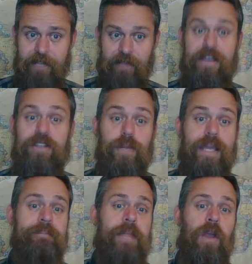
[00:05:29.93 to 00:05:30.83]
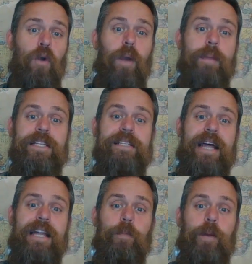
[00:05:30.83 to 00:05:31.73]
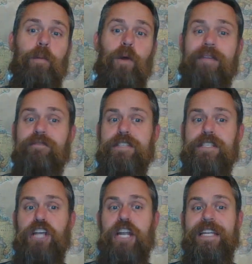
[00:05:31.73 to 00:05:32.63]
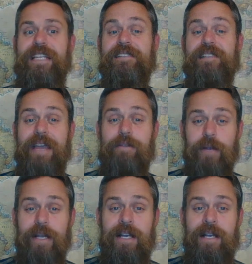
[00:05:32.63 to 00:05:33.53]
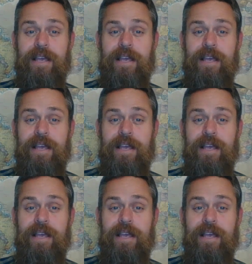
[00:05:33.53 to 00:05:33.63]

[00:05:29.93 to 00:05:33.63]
Eventually, women decided to put more emphasis on ending slavery